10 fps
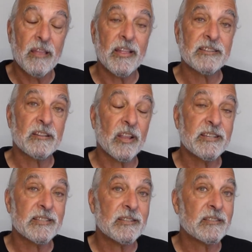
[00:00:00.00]
That's
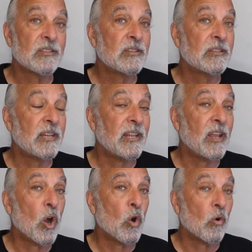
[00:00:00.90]

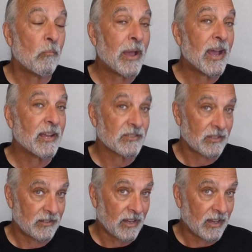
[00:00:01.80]

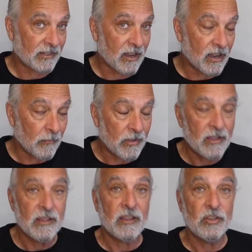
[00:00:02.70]
licensetopass.com.
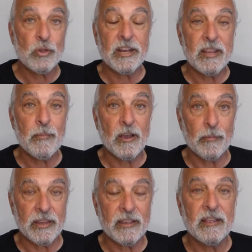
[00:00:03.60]
You can
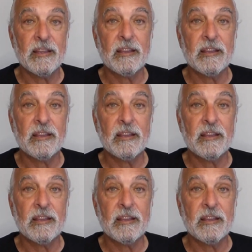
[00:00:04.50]
email me,